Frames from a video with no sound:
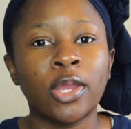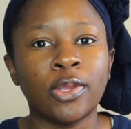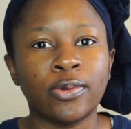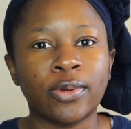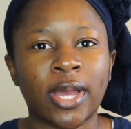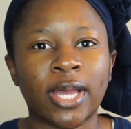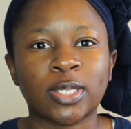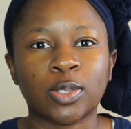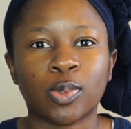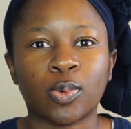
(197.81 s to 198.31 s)

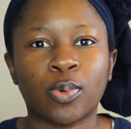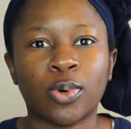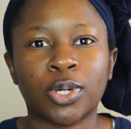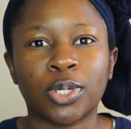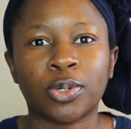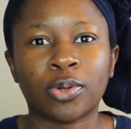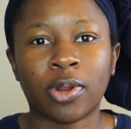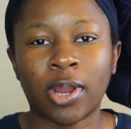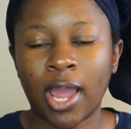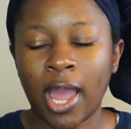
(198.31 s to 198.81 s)
You guys are
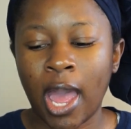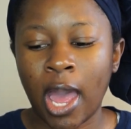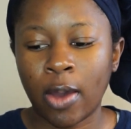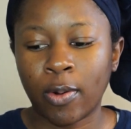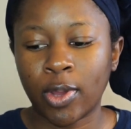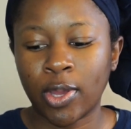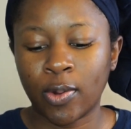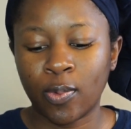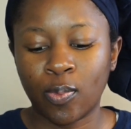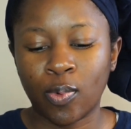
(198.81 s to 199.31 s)
wondering
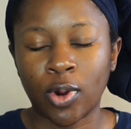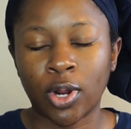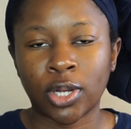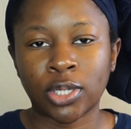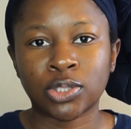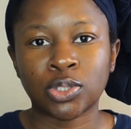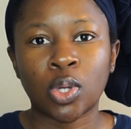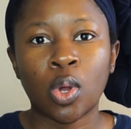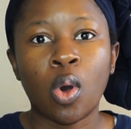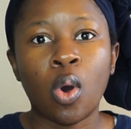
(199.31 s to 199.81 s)
how it
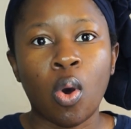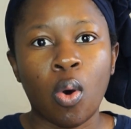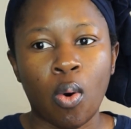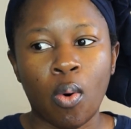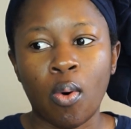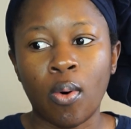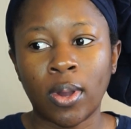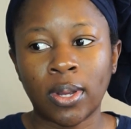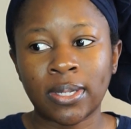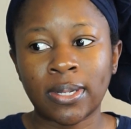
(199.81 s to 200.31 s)
worked
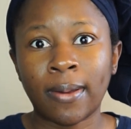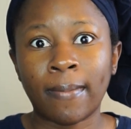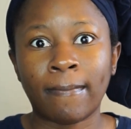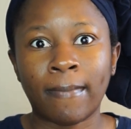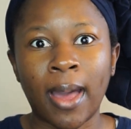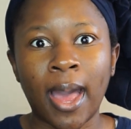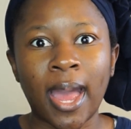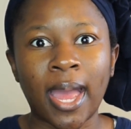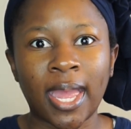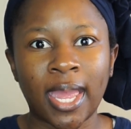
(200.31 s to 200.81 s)
on
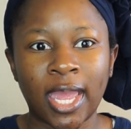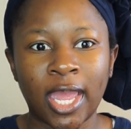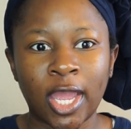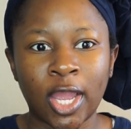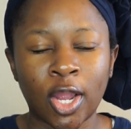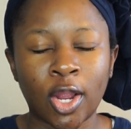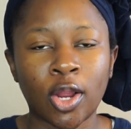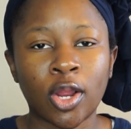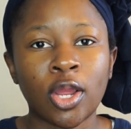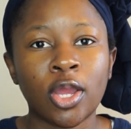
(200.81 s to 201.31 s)
my
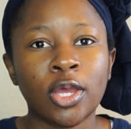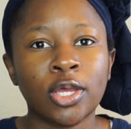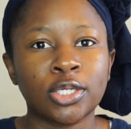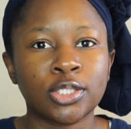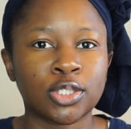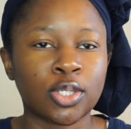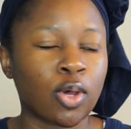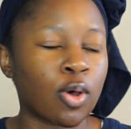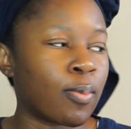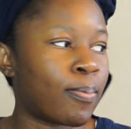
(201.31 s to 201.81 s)
hair
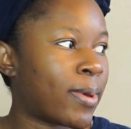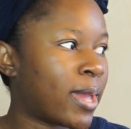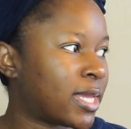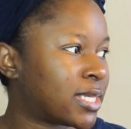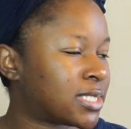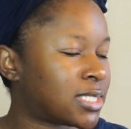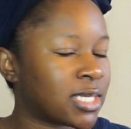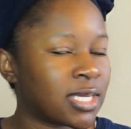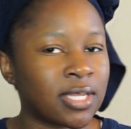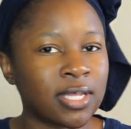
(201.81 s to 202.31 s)
so
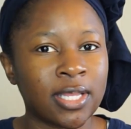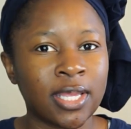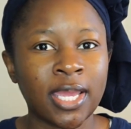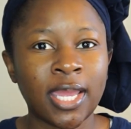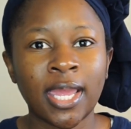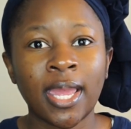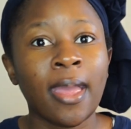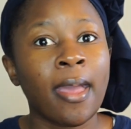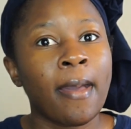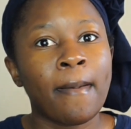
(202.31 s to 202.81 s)

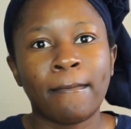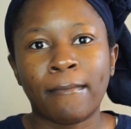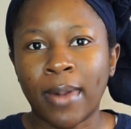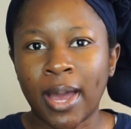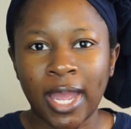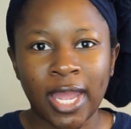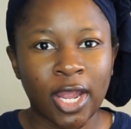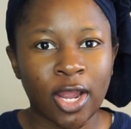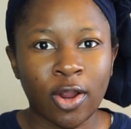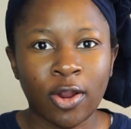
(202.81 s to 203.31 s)
basically
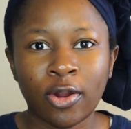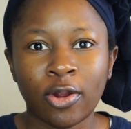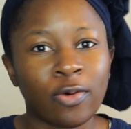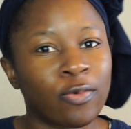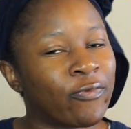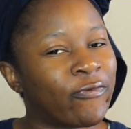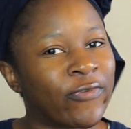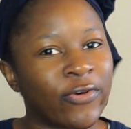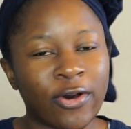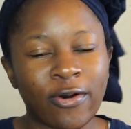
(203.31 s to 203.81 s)
my
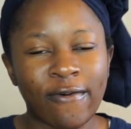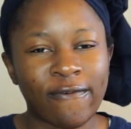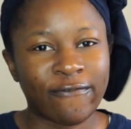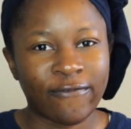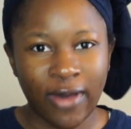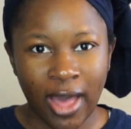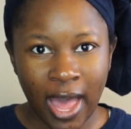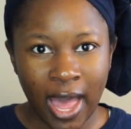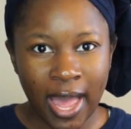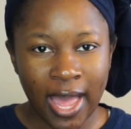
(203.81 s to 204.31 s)
hair
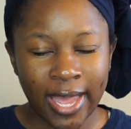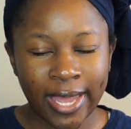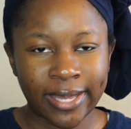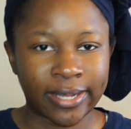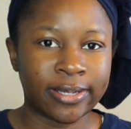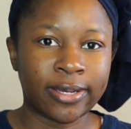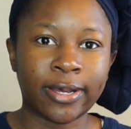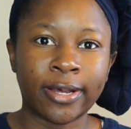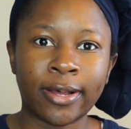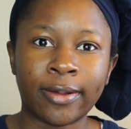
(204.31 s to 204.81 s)
felt
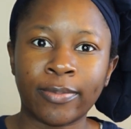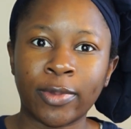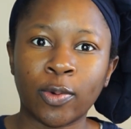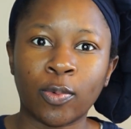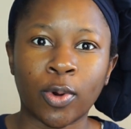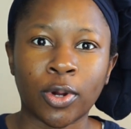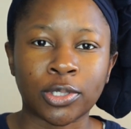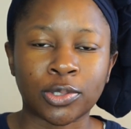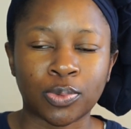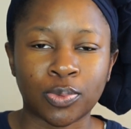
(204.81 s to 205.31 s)
fine um
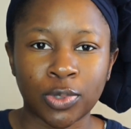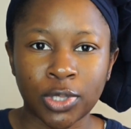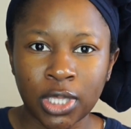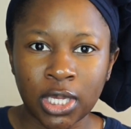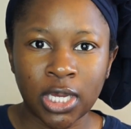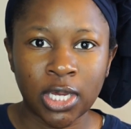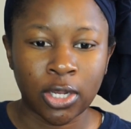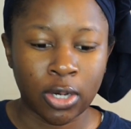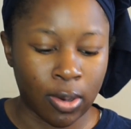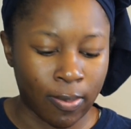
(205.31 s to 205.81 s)
it worked
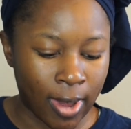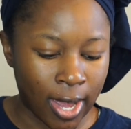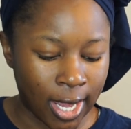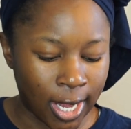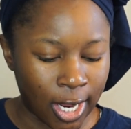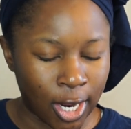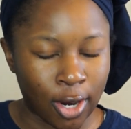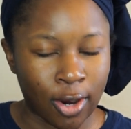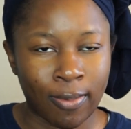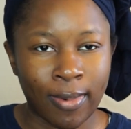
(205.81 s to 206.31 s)
really good on my
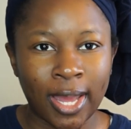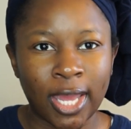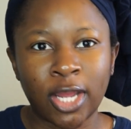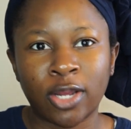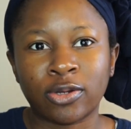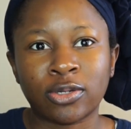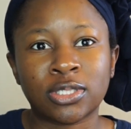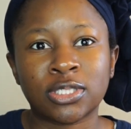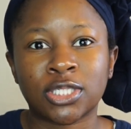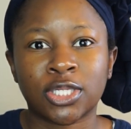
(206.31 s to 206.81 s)
hair my
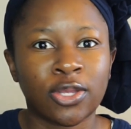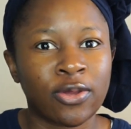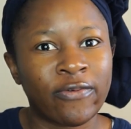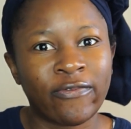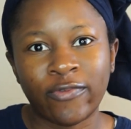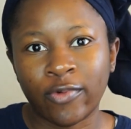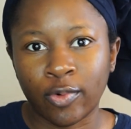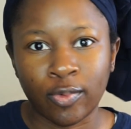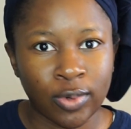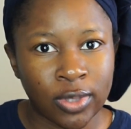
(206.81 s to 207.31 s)
hair still
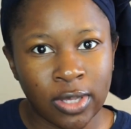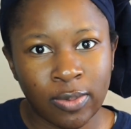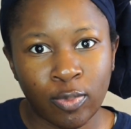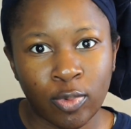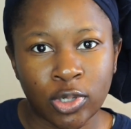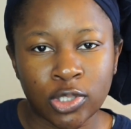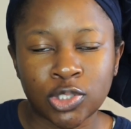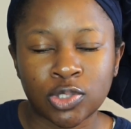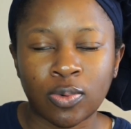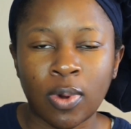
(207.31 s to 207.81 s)
feel really
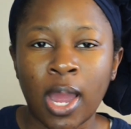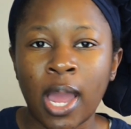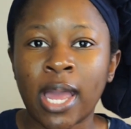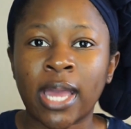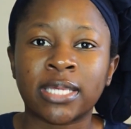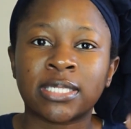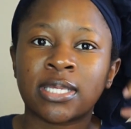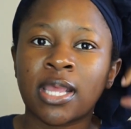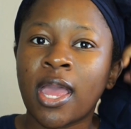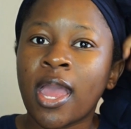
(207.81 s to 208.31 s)

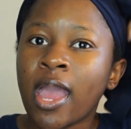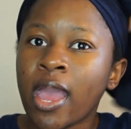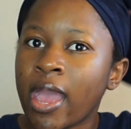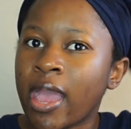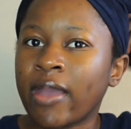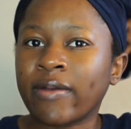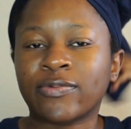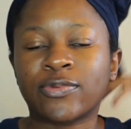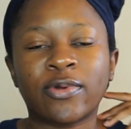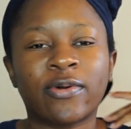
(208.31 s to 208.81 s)
moisturized
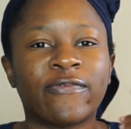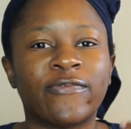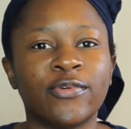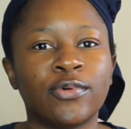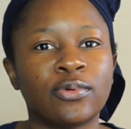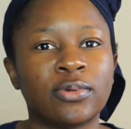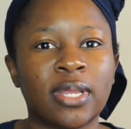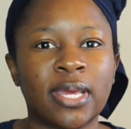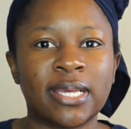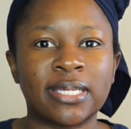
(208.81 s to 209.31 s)
after a
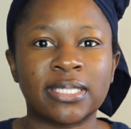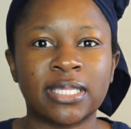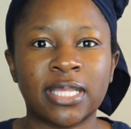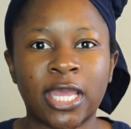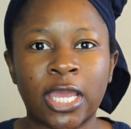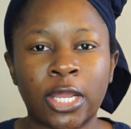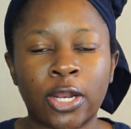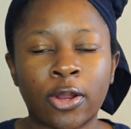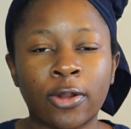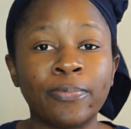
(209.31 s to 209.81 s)
few days
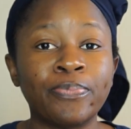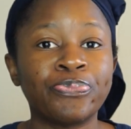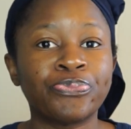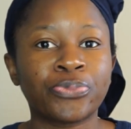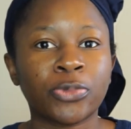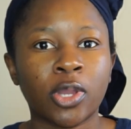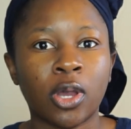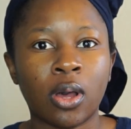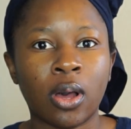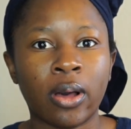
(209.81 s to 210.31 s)
later
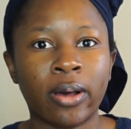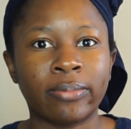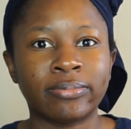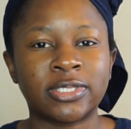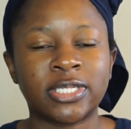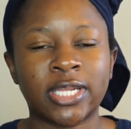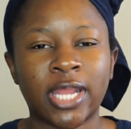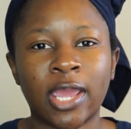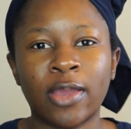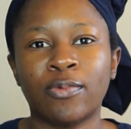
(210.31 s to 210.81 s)
um,
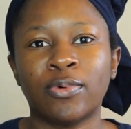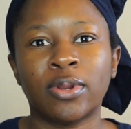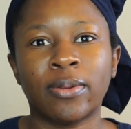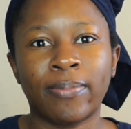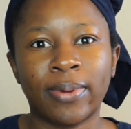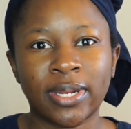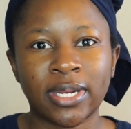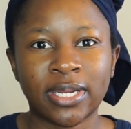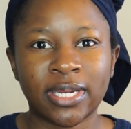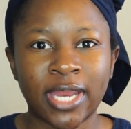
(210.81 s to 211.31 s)
today would
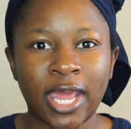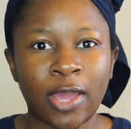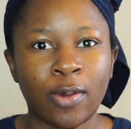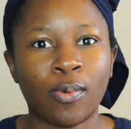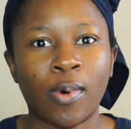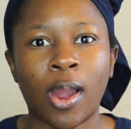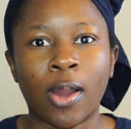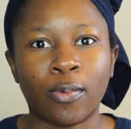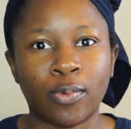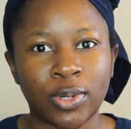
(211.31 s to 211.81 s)
have been a day
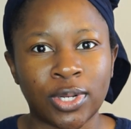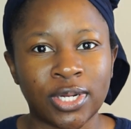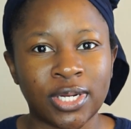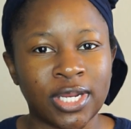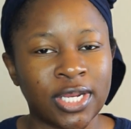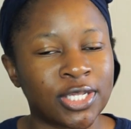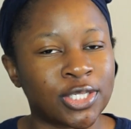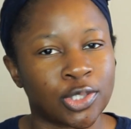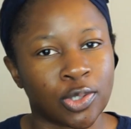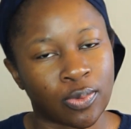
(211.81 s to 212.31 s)
where I would have
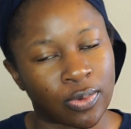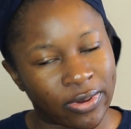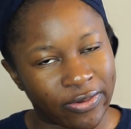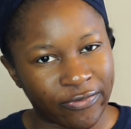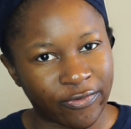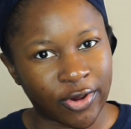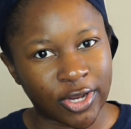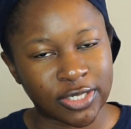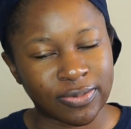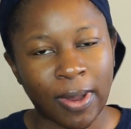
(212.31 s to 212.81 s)
needed to
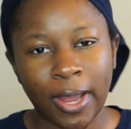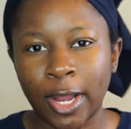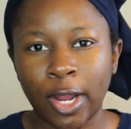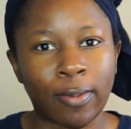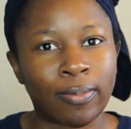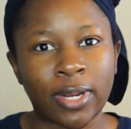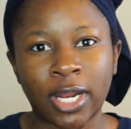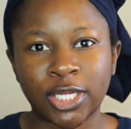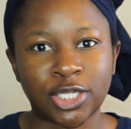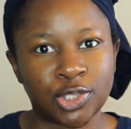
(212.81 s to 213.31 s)
refresh my
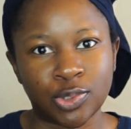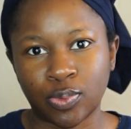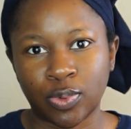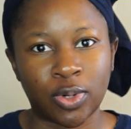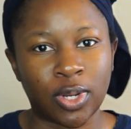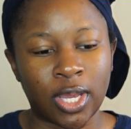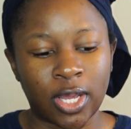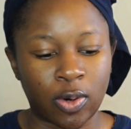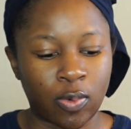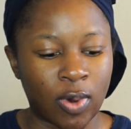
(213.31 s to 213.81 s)
hair, but I just
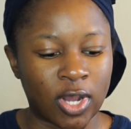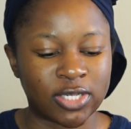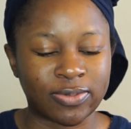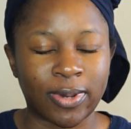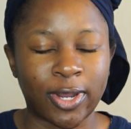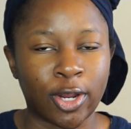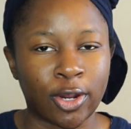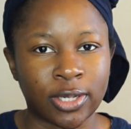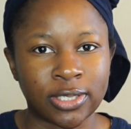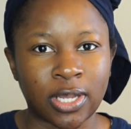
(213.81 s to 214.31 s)
went ahead and wash
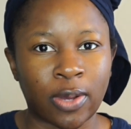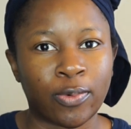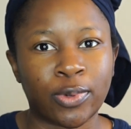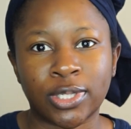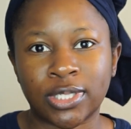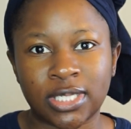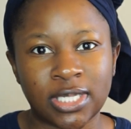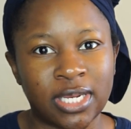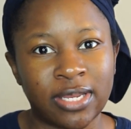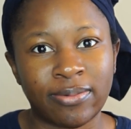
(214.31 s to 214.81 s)
my hair because I
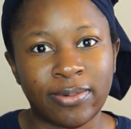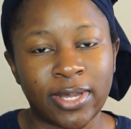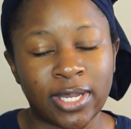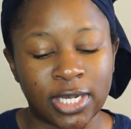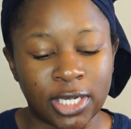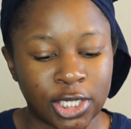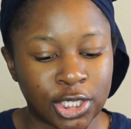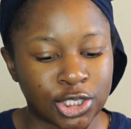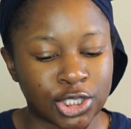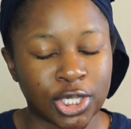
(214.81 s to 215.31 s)
wanted to deep
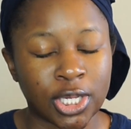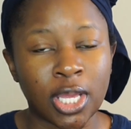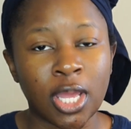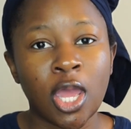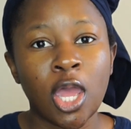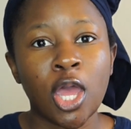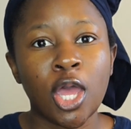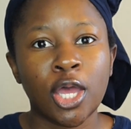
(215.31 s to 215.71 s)
condition.